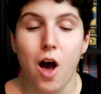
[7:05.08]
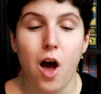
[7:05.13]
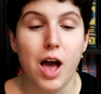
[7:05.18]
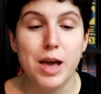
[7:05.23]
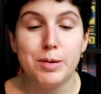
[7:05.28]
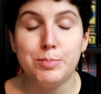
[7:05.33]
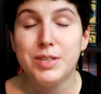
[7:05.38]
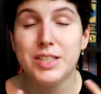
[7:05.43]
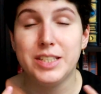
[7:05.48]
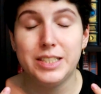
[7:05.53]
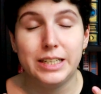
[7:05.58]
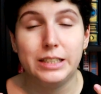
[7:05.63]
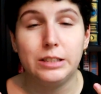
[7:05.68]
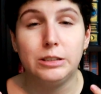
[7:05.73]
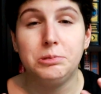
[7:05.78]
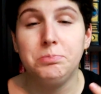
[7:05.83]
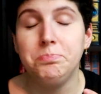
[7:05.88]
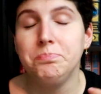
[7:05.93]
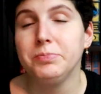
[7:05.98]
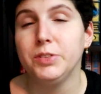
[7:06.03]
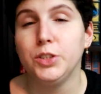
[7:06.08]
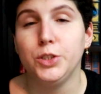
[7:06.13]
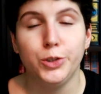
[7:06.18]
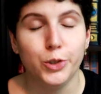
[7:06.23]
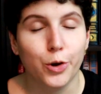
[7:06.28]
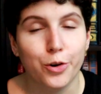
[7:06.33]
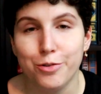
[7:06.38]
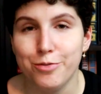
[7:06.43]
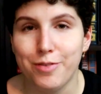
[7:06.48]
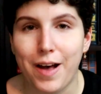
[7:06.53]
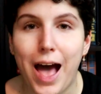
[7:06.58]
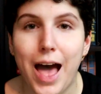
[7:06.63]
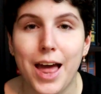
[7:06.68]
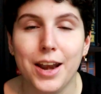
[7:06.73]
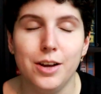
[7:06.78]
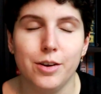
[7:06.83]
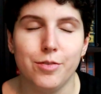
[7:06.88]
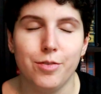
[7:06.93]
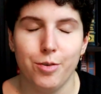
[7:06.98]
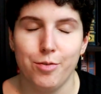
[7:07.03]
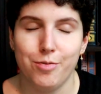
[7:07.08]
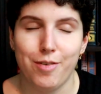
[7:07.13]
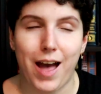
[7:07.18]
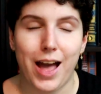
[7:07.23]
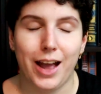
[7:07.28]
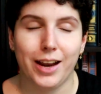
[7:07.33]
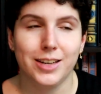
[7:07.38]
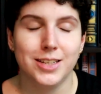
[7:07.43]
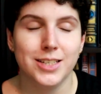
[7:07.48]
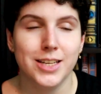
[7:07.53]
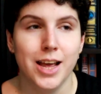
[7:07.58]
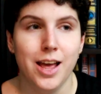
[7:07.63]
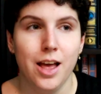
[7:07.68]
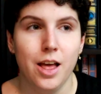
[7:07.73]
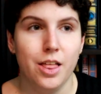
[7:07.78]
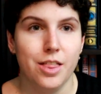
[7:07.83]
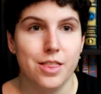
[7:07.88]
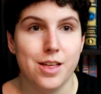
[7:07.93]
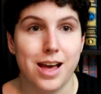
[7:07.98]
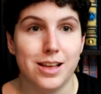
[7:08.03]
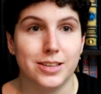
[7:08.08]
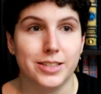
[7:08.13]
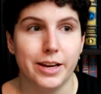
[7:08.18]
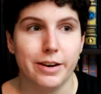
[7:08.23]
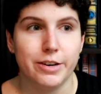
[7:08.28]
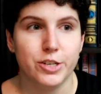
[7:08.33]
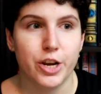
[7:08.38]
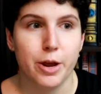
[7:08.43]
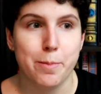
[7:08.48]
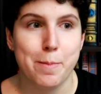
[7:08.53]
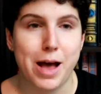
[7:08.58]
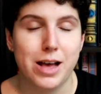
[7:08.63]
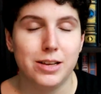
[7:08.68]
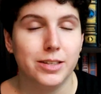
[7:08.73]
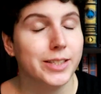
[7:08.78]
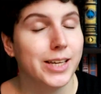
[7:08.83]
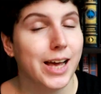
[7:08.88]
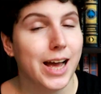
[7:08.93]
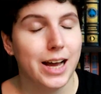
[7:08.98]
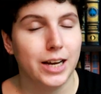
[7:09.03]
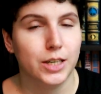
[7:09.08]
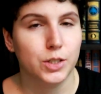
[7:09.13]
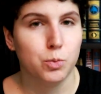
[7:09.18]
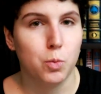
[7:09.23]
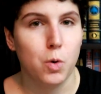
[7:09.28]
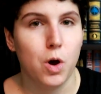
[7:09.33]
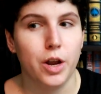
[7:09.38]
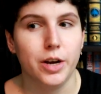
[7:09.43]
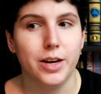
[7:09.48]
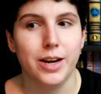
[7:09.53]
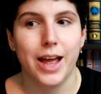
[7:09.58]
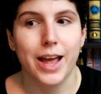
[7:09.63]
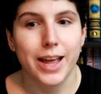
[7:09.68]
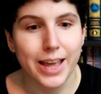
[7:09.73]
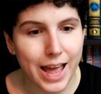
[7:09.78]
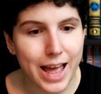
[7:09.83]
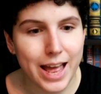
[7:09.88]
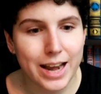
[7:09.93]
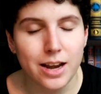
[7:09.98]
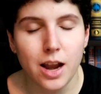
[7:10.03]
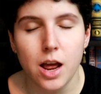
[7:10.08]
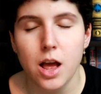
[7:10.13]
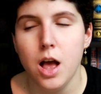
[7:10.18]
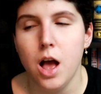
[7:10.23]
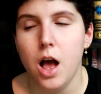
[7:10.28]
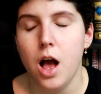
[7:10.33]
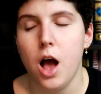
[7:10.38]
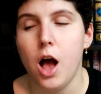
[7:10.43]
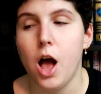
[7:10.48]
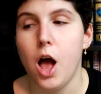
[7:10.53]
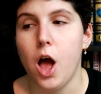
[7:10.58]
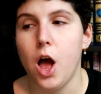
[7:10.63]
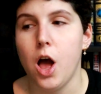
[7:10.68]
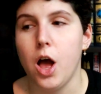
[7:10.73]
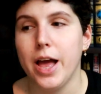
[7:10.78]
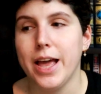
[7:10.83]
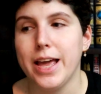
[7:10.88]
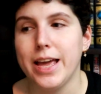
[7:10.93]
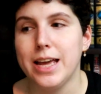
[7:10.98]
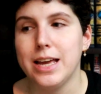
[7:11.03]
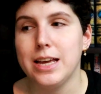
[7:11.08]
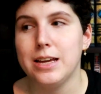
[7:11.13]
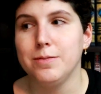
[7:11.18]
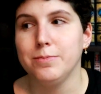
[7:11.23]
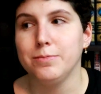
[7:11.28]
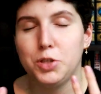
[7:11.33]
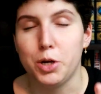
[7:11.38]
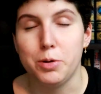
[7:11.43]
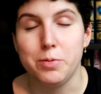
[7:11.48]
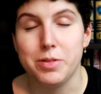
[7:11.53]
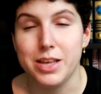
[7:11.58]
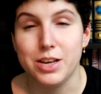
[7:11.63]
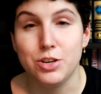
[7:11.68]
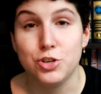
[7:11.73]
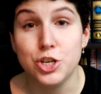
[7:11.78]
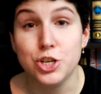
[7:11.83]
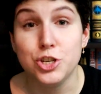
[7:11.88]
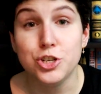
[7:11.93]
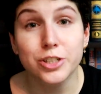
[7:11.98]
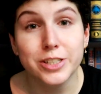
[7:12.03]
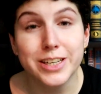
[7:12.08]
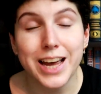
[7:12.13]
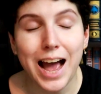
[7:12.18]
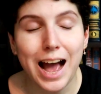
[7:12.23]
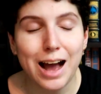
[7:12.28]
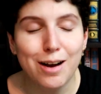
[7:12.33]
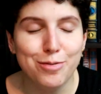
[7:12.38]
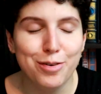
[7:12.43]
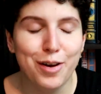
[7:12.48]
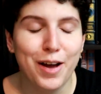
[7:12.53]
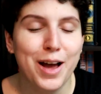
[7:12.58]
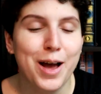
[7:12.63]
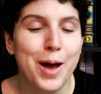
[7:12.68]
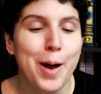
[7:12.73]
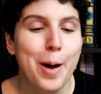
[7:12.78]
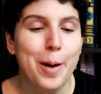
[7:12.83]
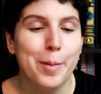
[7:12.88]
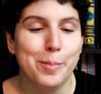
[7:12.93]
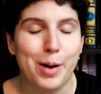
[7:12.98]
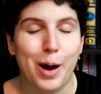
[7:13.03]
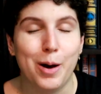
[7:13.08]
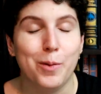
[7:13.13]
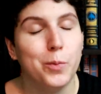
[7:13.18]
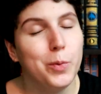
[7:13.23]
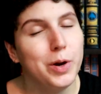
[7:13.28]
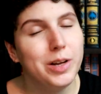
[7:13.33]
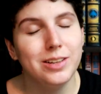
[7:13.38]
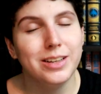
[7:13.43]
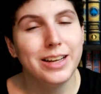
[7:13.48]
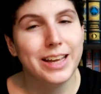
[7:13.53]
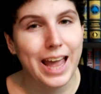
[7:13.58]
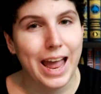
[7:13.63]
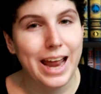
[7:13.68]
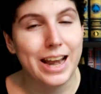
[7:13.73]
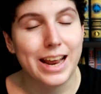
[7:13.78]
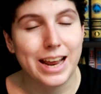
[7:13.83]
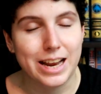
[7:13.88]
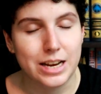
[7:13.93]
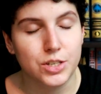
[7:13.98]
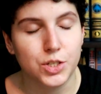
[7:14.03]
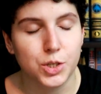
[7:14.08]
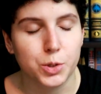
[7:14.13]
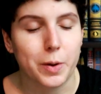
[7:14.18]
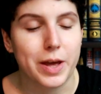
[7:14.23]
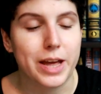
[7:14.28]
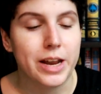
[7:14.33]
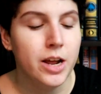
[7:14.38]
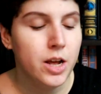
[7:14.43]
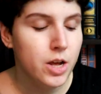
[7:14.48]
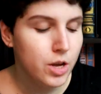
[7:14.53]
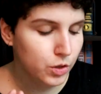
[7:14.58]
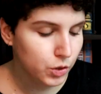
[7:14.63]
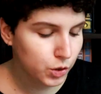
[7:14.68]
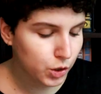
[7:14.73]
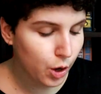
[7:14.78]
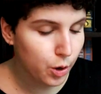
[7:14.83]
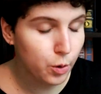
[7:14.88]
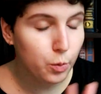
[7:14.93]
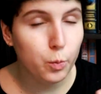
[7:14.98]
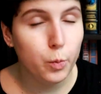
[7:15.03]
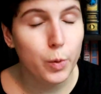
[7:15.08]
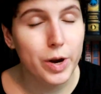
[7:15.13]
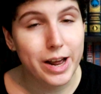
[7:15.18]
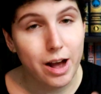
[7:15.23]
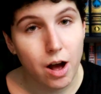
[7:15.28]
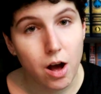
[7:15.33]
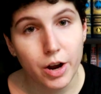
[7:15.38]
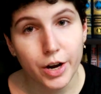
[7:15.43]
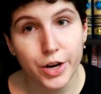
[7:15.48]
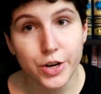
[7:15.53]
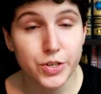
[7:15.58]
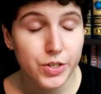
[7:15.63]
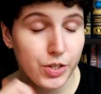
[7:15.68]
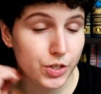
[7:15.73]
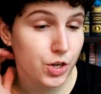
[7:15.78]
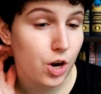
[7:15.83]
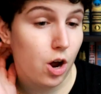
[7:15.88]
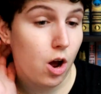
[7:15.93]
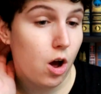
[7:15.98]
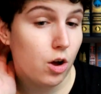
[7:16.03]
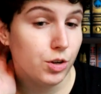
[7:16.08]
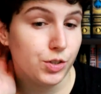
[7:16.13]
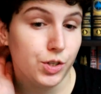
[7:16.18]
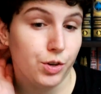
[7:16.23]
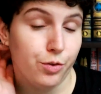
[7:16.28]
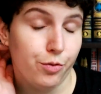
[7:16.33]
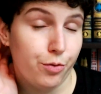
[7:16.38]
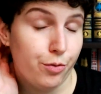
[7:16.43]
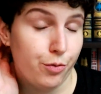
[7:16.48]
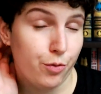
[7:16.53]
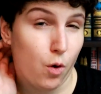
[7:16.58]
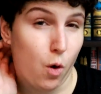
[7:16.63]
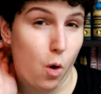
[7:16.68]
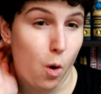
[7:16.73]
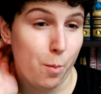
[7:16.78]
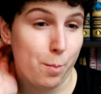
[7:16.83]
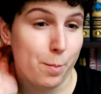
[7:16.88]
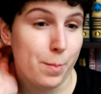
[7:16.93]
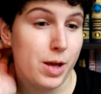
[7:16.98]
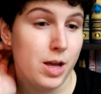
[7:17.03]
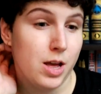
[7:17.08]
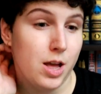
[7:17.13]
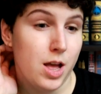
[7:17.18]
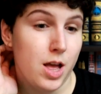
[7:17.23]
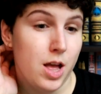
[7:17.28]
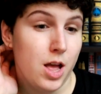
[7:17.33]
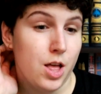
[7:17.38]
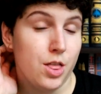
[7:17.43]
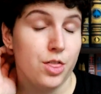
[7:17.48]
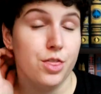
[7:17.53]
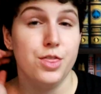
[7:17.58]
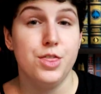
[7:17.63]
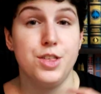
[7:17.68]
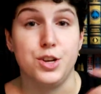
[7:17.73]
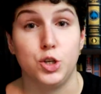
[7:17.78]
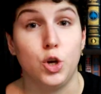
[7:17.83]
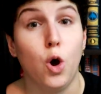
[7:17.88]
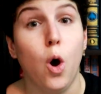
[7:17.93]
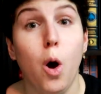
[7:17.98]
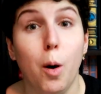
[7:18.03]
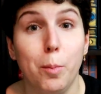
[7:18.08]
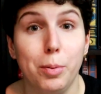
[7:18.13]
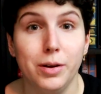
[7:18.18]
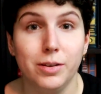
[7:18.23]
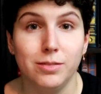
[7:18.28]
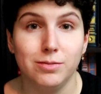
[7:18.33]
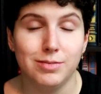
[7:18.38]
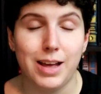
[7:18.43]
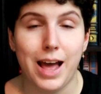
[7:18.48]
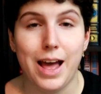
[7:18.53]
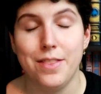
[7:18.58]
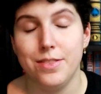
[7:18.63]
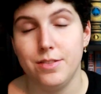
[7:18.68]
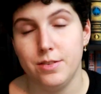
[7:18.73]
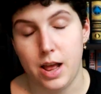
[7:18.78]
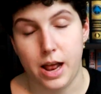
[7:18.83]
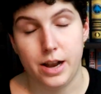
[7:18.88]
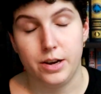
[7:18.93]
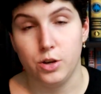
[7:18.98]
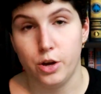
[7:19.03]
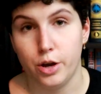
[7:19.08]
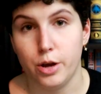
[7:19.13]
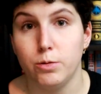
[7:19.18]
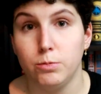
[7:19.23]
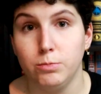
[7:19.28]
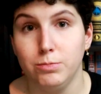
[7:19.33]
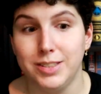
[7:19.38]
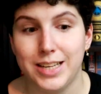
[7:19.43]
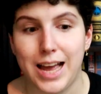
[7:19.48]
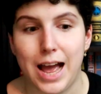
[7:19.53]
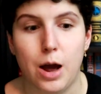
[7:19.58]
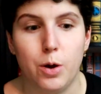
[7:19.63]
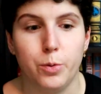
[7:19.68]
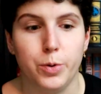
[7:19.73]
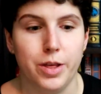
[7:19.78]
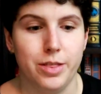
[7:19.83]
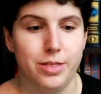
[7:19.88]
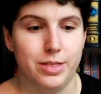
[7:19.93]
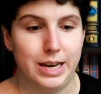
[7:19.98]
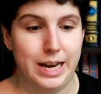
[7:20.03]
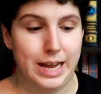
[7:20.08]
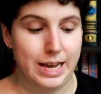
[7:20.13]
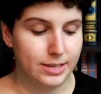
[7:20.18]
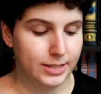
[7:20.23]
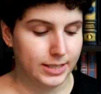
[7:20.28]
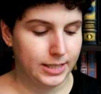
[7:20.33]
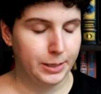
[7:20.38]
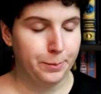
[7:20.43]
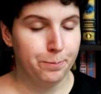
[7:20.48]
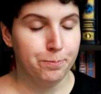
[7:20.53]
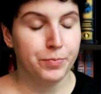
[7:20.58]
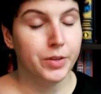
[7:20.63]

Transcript: I'm still not a fan of the fact that Sarah J. Maas has won again. I don't think she should have, but we'll get into it. So we are going to start from the top and go down the list.